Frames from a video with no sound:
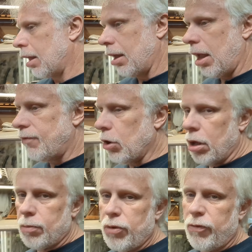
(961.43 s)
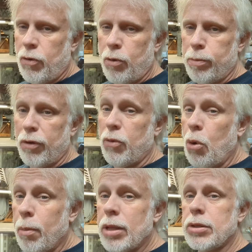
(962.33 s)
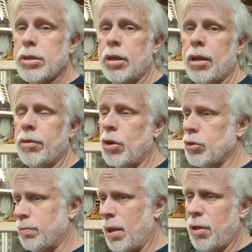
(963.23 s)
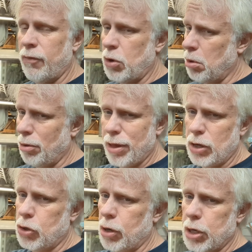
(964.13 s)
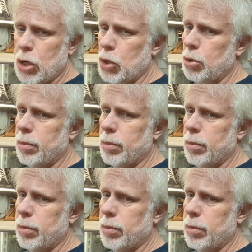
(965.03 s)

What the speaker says: If you're looking for performance, there's maybe a few little things you can do,